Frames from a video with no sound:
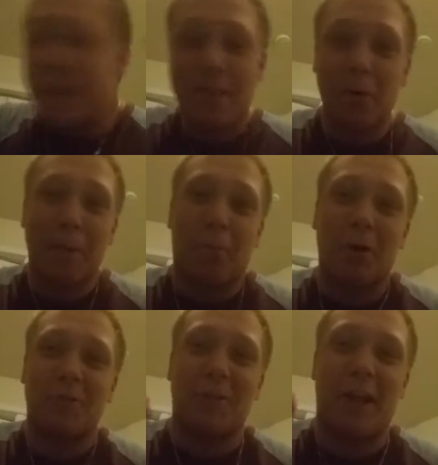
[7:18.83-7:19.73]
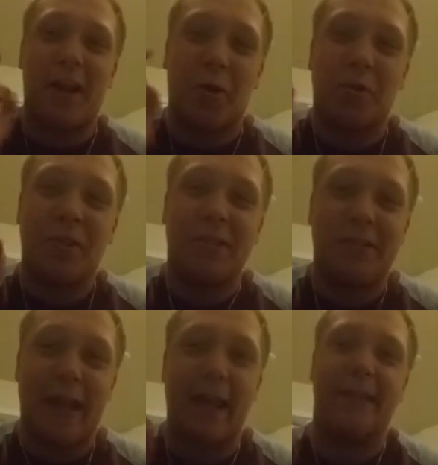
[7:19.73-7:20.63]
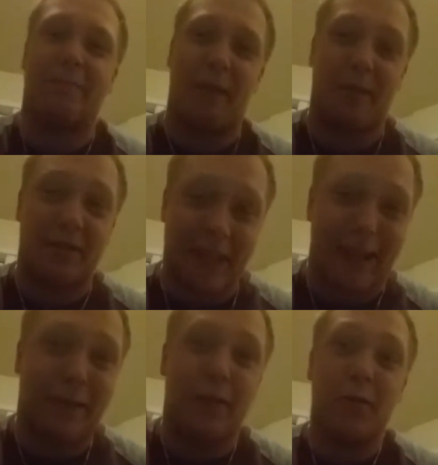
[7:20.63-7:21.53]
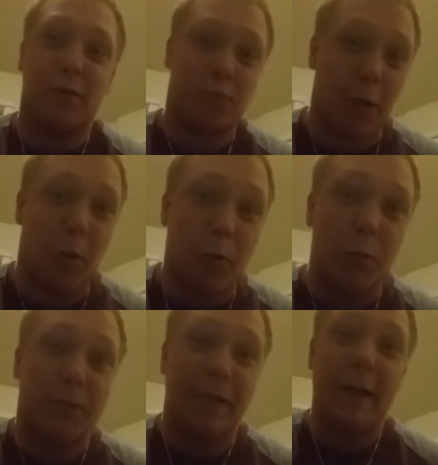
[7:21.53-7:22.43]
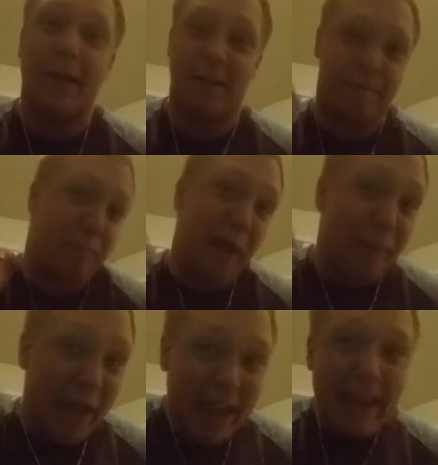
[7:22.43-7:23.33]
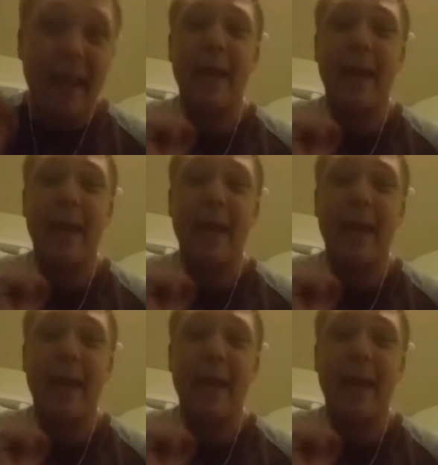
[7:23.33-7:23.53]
The only person that I know to this day that's been able to take Goku's PP